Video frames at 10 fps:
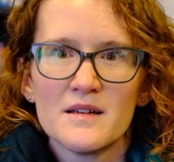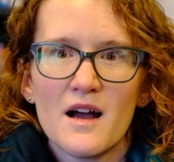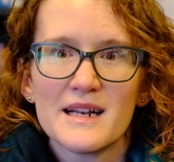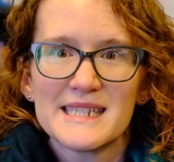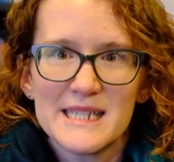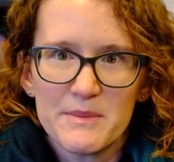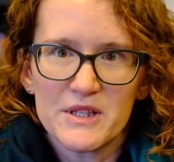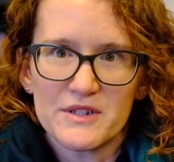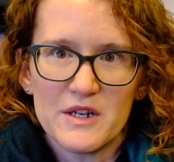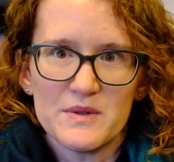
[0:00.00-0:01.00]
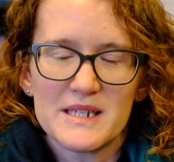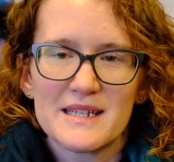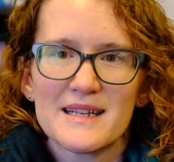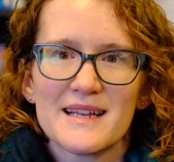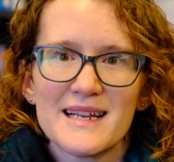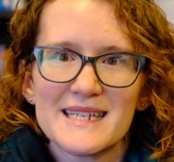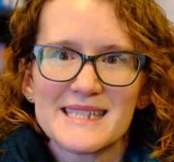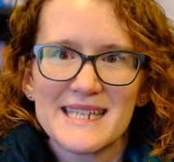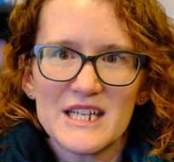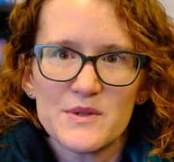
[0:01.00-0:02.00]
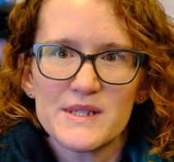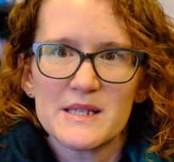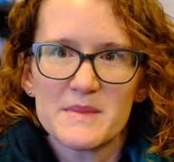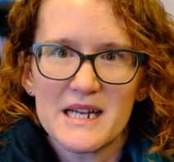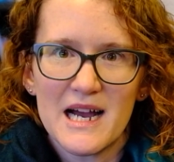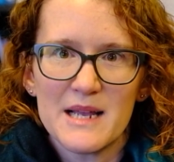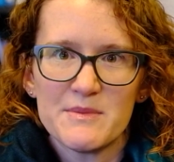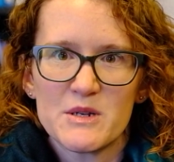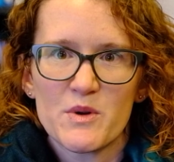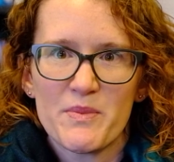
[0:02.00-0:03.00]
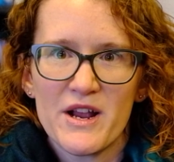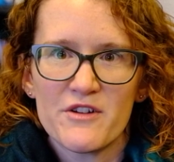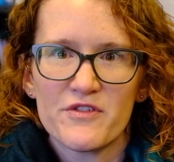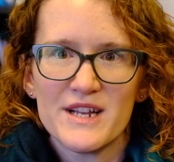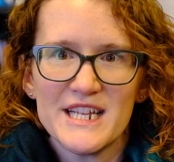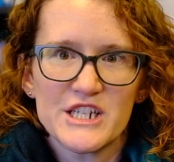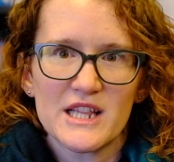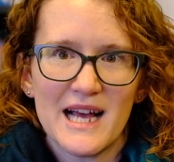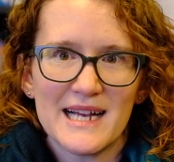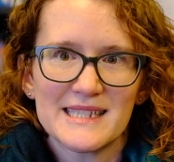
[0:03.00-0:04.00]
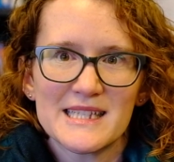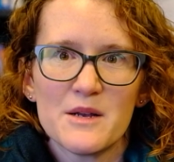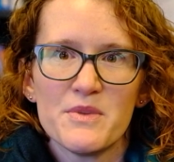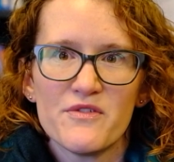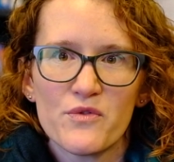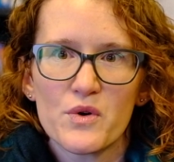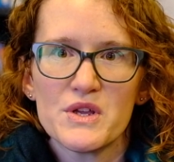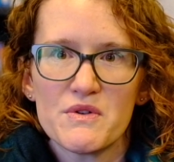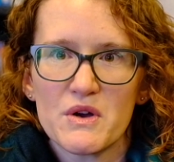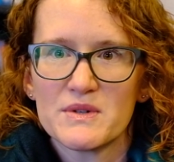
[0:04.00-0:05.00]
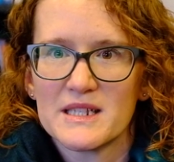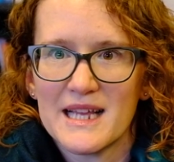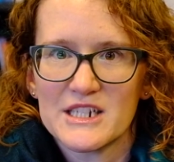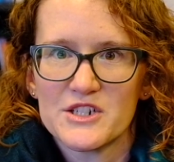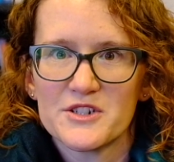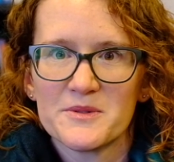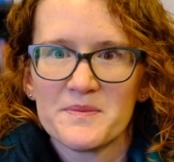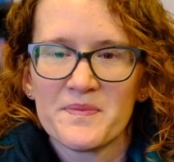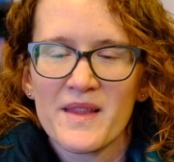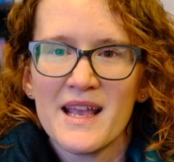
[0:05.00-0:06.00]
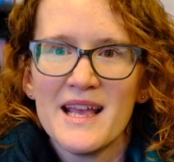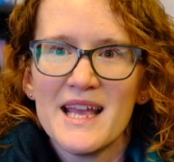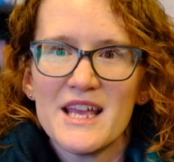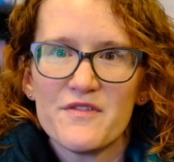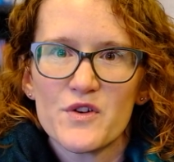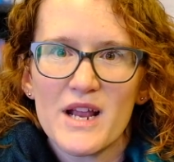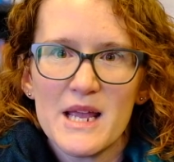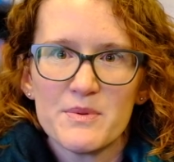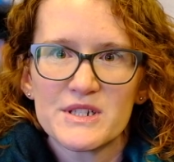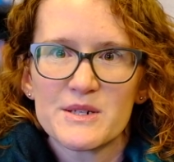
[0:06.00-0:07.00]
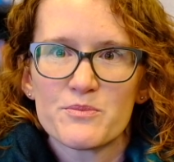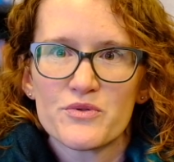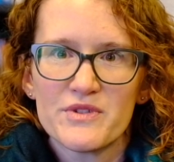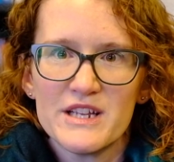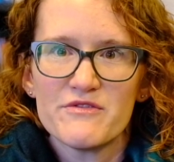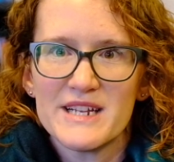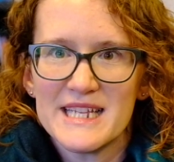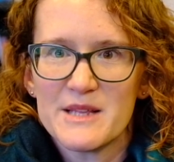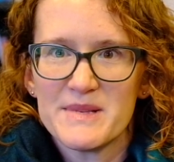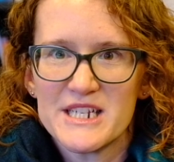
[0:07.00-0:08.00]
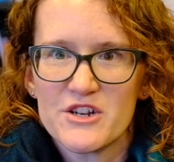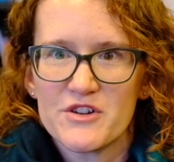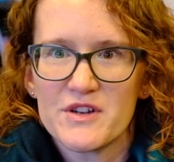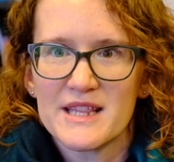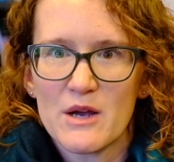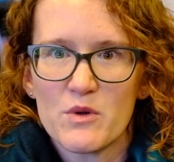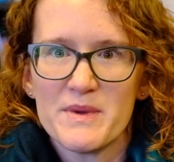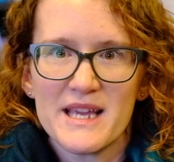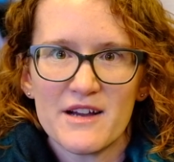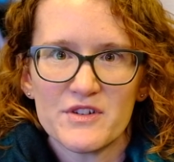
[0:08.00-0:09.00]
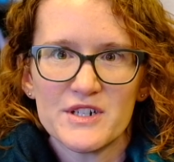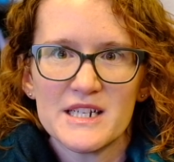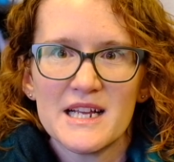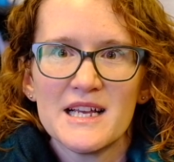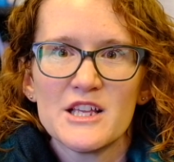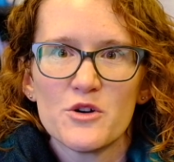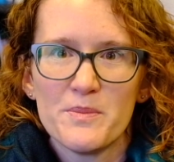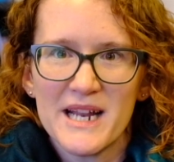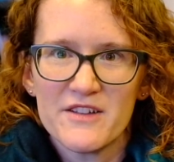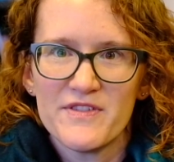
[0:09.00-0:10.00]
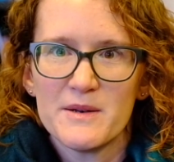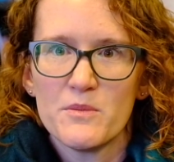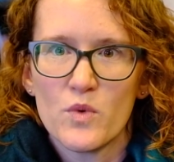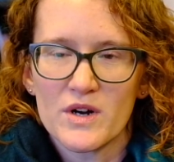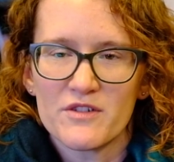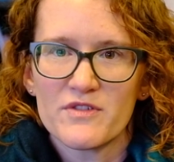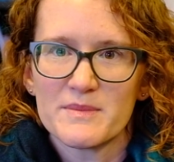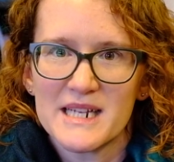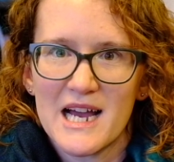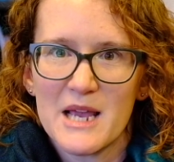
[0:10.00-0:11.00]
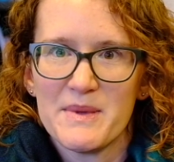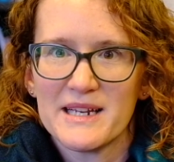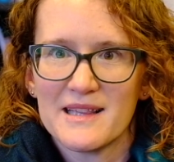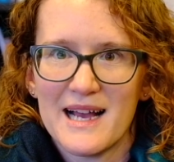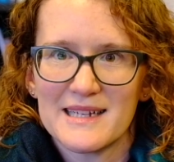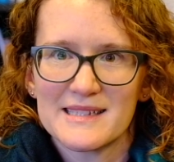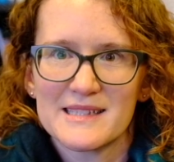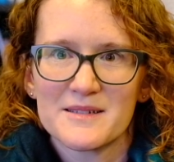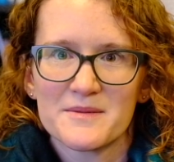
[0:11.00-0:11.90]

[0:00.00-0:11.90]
On a similar note, schedule some time to prepare for each class before you go to lecture. If you're able to pre-read the material that will be covered, you'll benefit more from time in class.